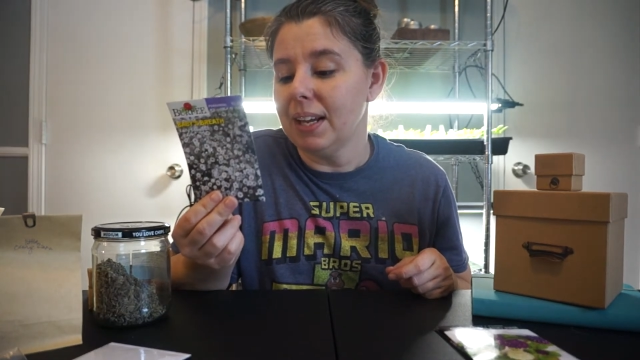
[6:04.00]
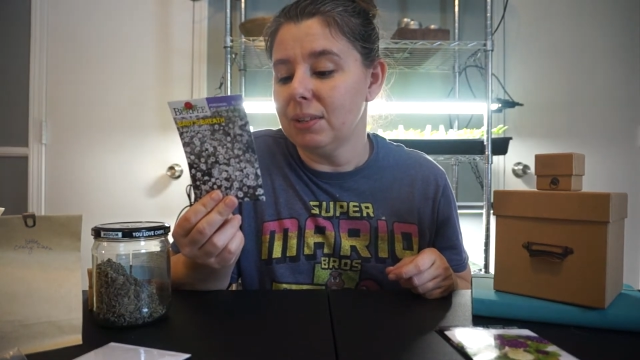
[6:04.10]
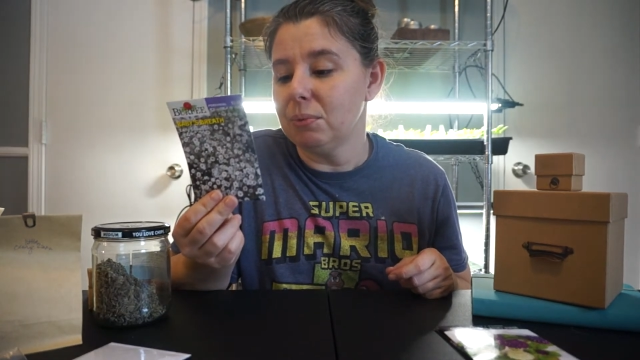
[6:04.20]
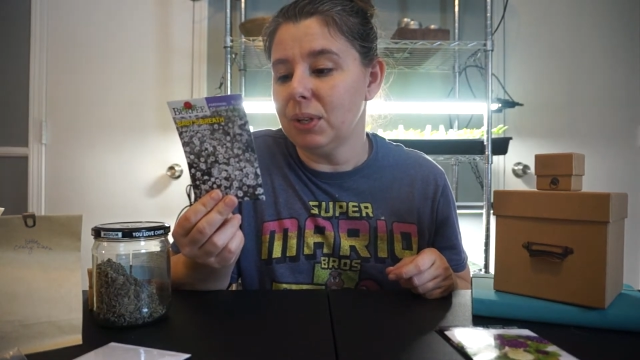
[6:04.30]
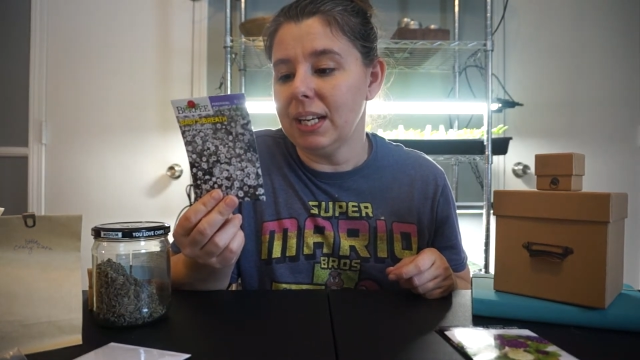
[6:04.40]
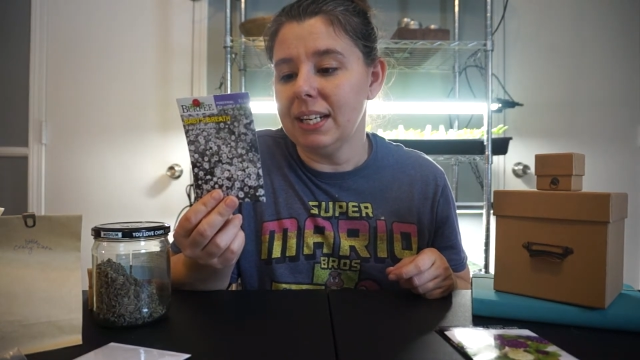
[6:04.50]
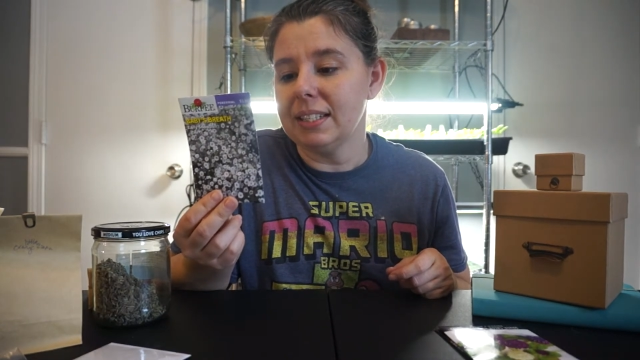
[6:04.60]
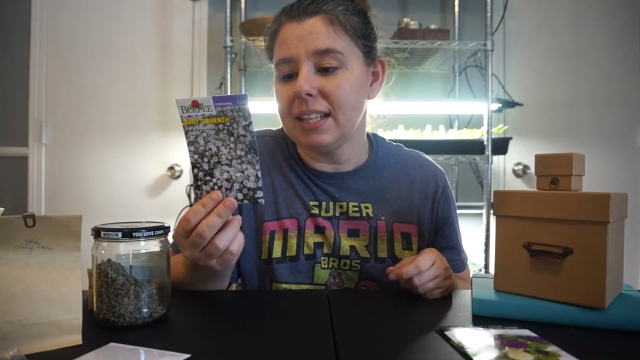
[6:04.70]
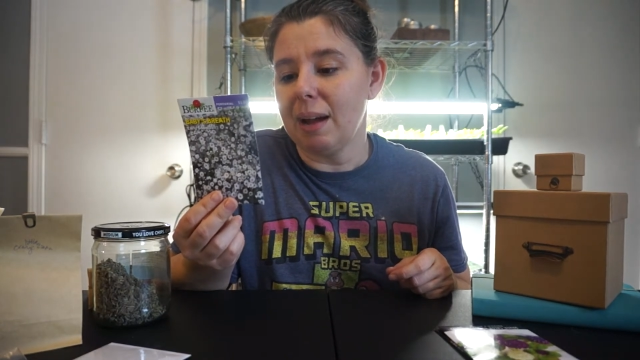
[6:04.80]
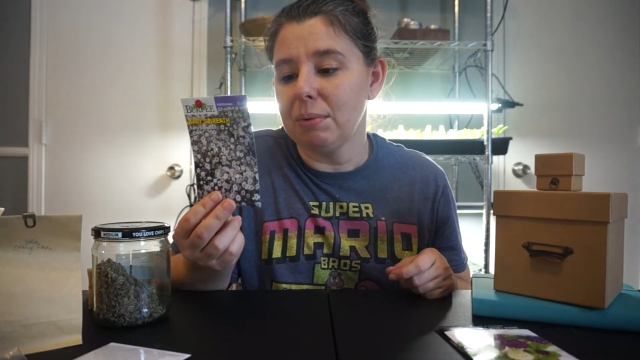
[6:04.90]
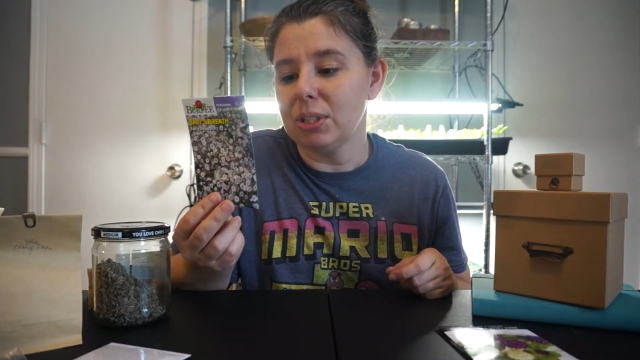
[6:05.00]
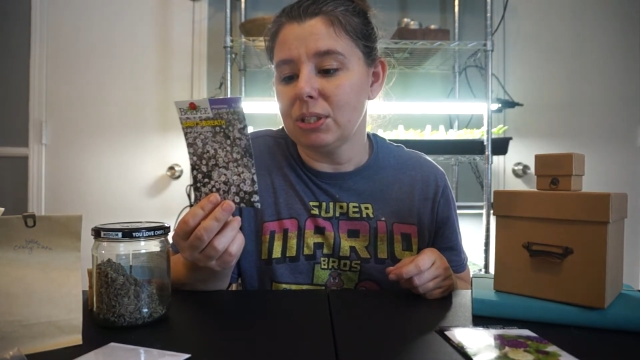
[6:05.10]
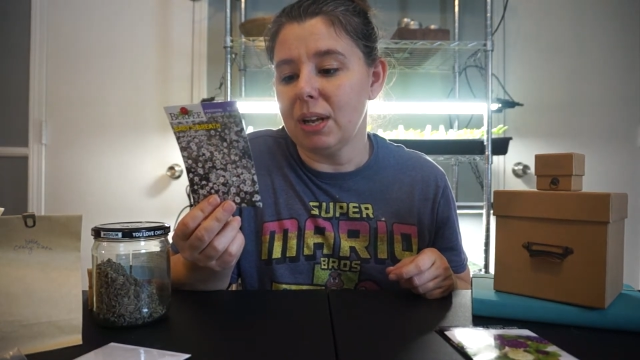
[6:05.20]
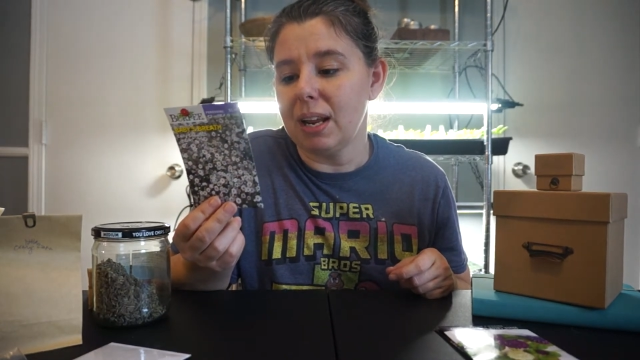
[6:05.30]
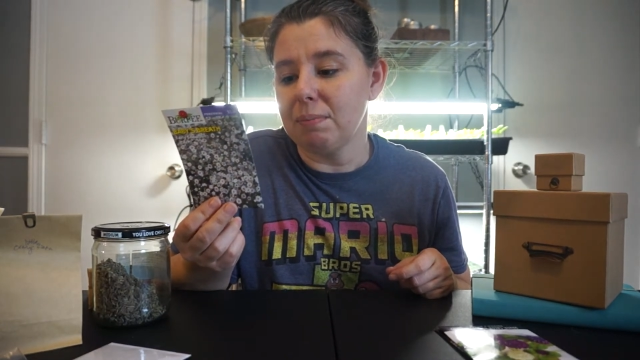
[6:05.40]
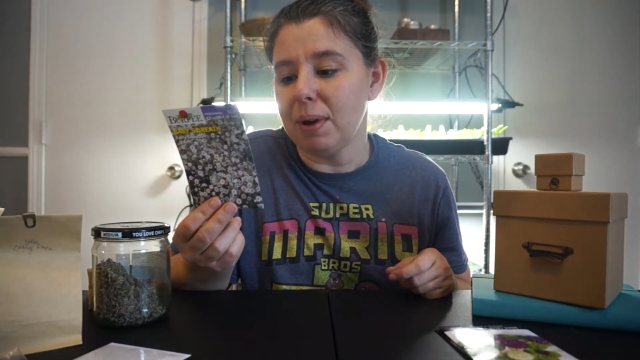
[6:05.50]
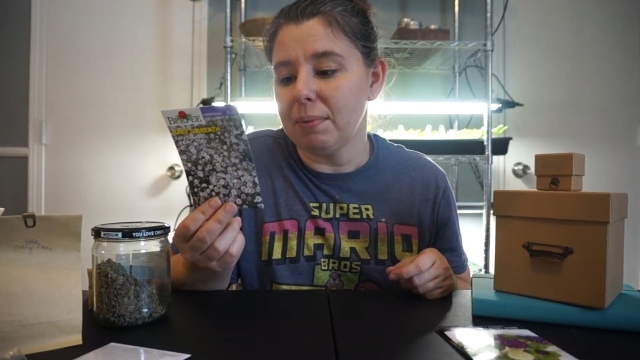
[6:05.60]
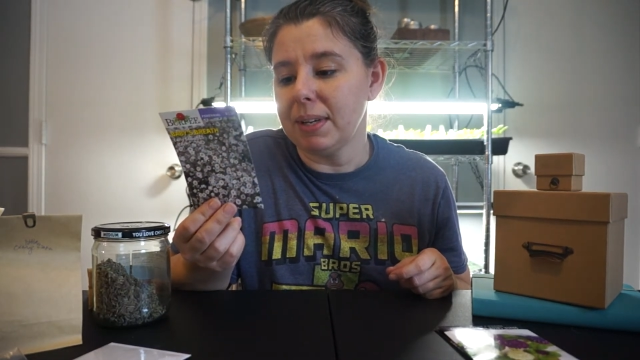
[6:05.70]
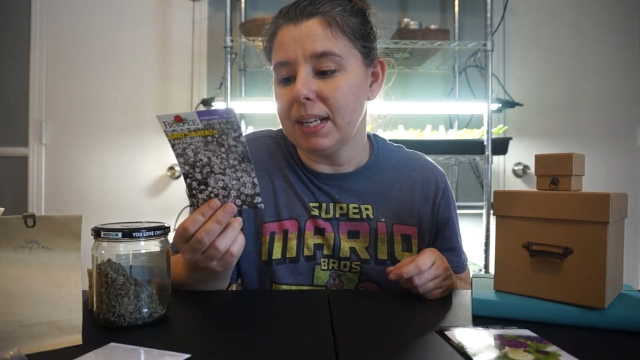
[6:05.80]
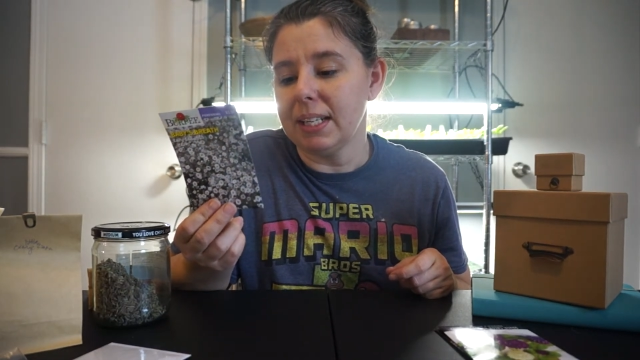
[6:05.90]
we'll get it established, and
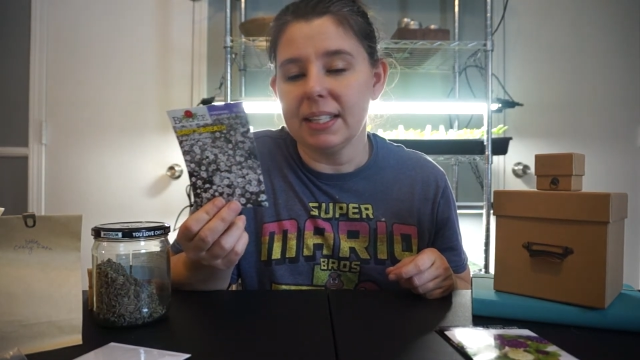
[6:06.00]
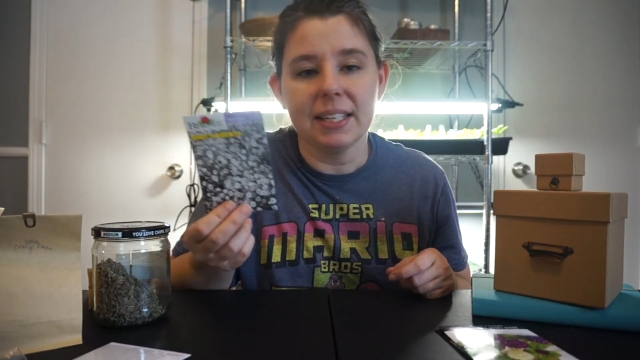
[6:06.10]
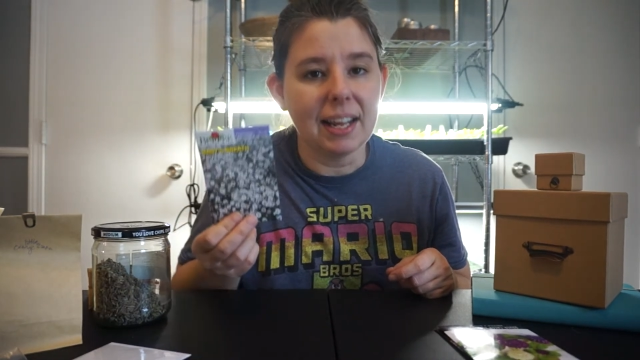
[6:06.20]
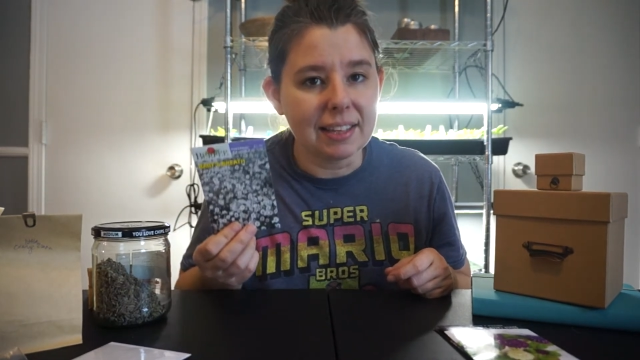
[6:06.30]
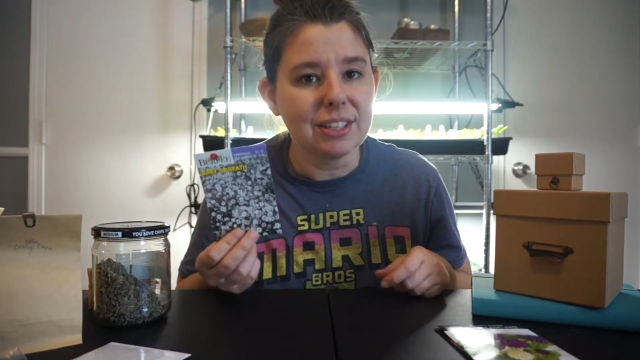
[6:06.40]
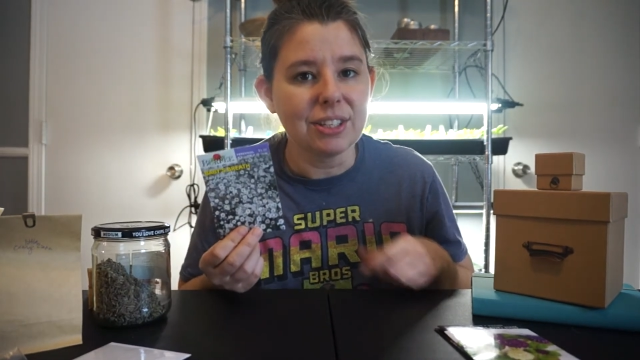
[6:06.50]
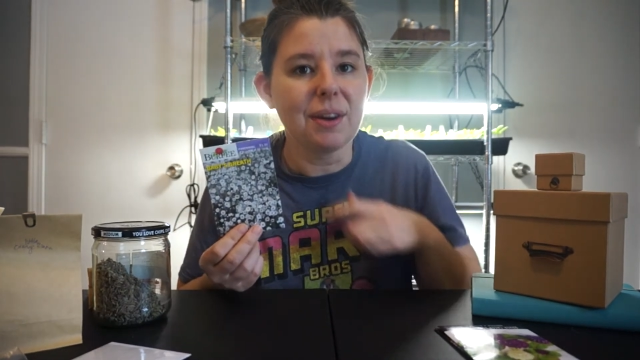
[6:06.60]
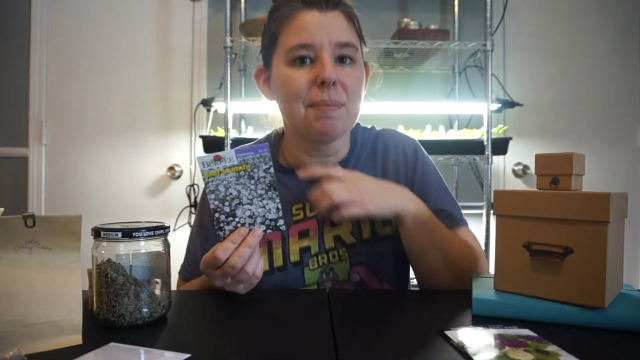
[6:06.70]
probably not this year,